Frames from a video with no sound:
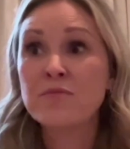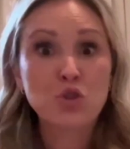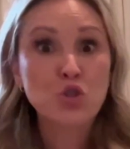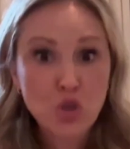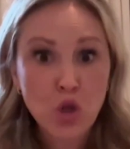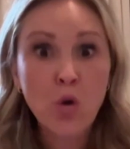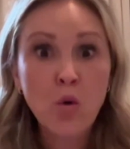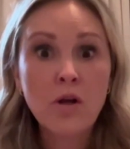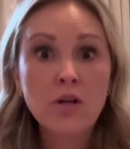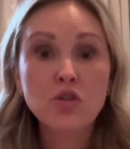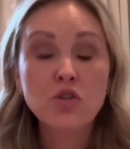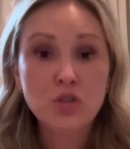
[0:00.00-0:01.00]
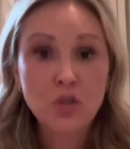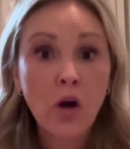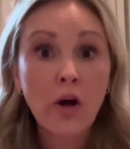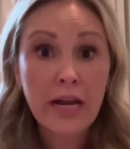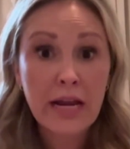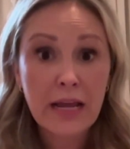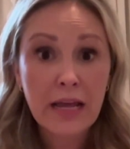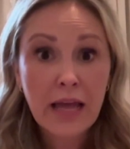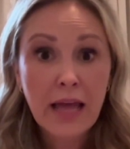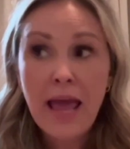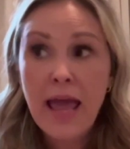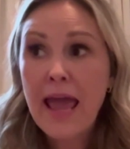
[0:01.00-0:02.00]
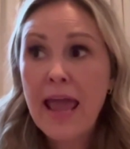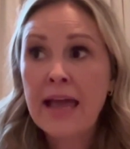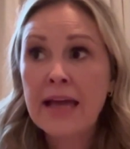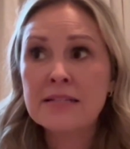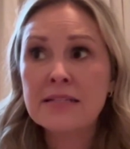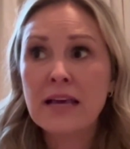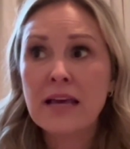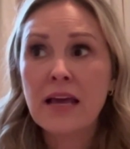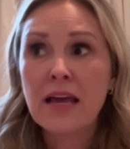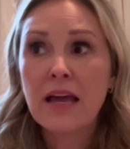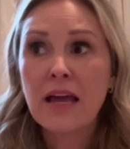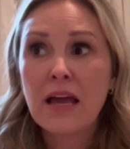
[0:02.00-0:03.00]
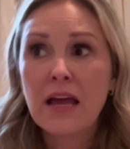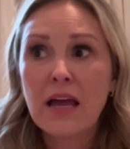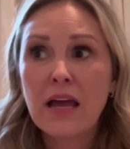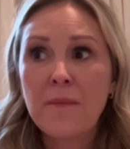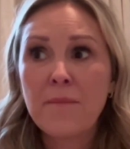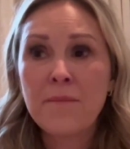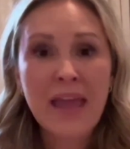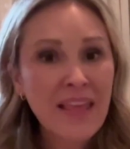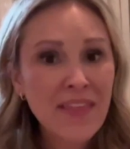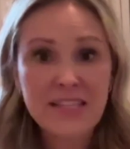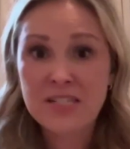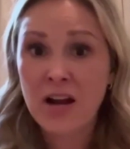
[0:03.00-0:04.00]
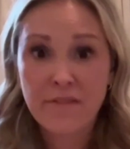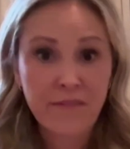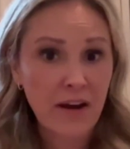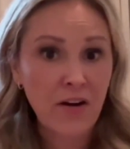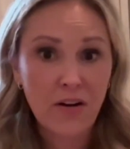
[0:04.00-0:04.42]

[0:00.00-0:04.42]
so sorry. And man, that's not fair.